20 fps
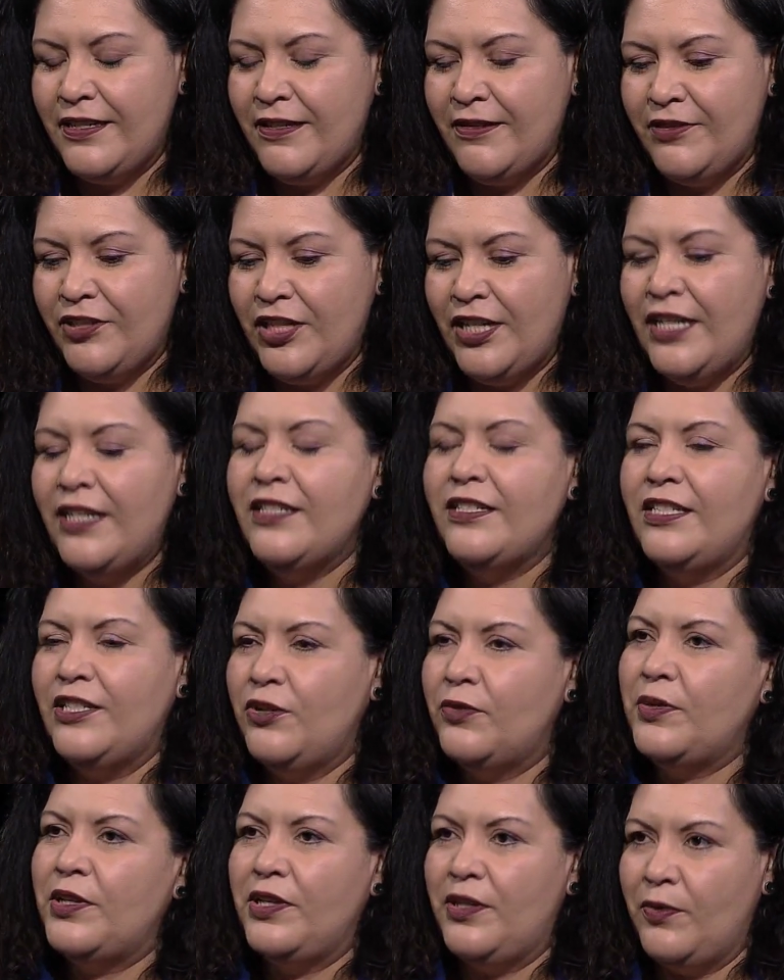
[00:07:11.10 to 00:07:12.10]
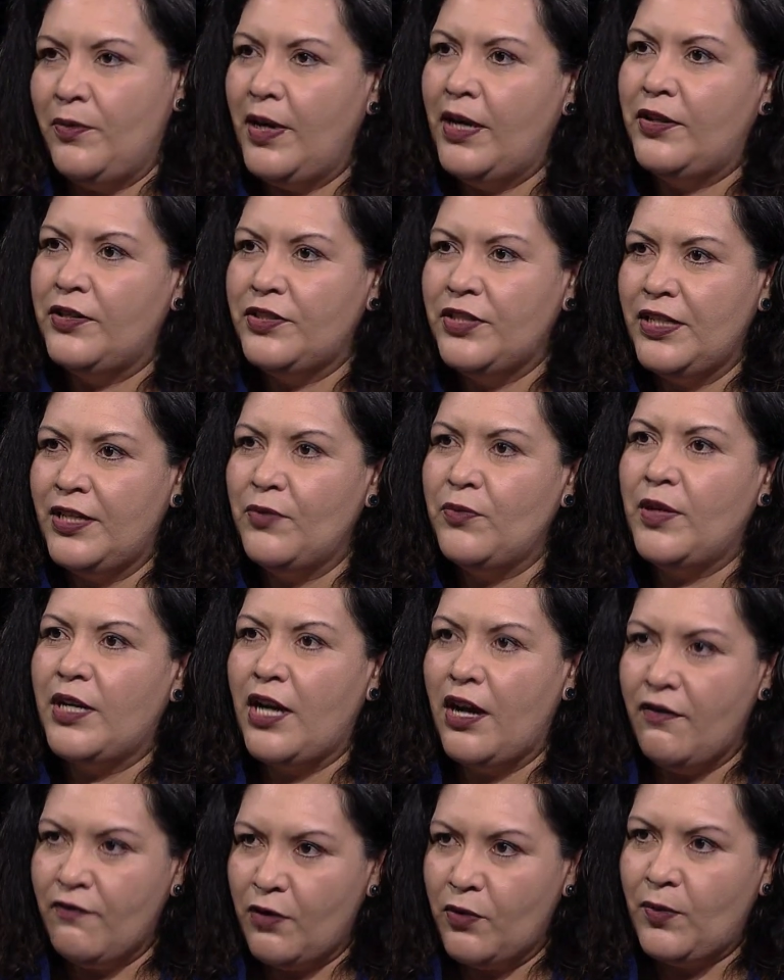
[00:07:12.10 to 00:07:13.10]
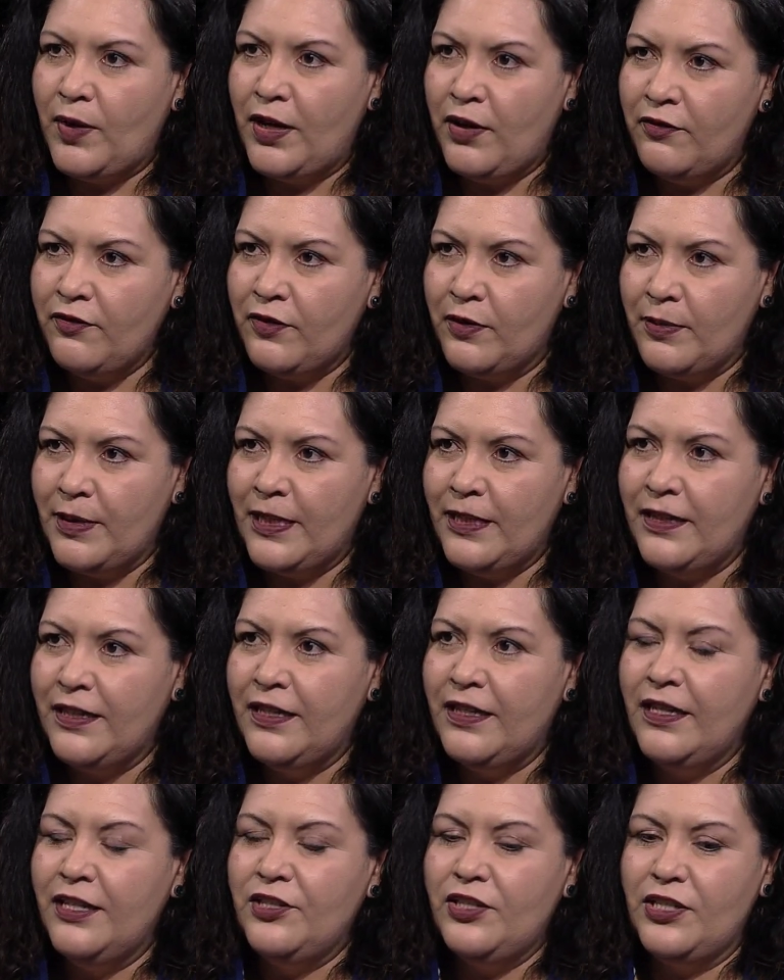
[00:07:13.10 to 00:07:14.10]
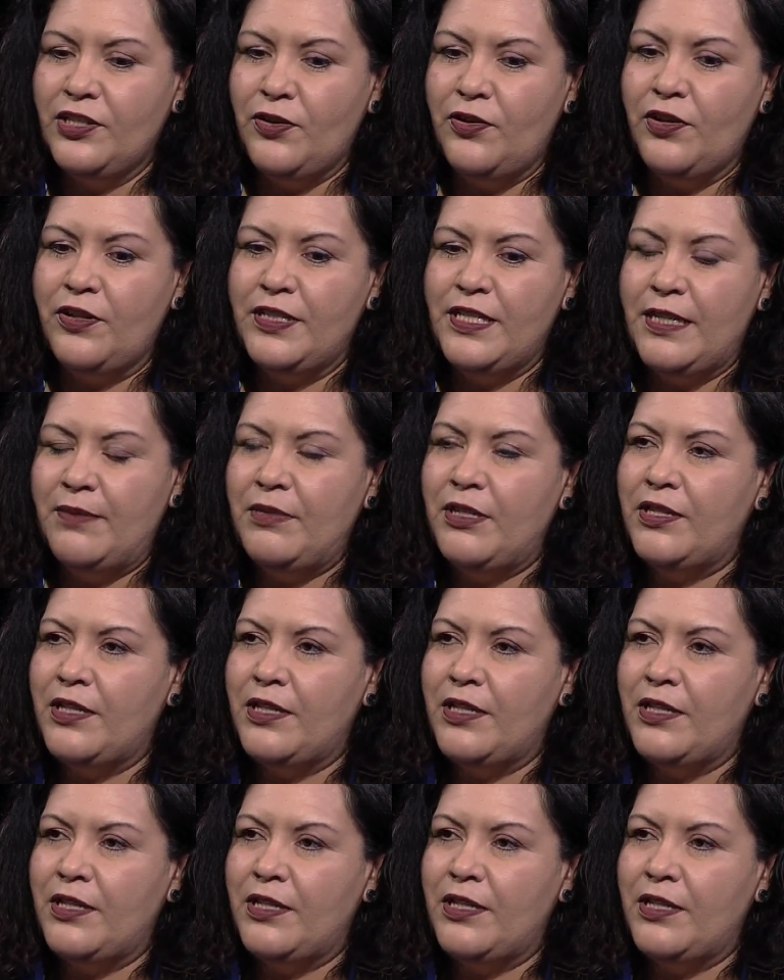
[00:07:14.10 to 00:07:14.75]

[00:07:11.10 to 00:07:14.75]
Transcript: she didn't deal with it well. She didn't recover well from it. She sort of seemed to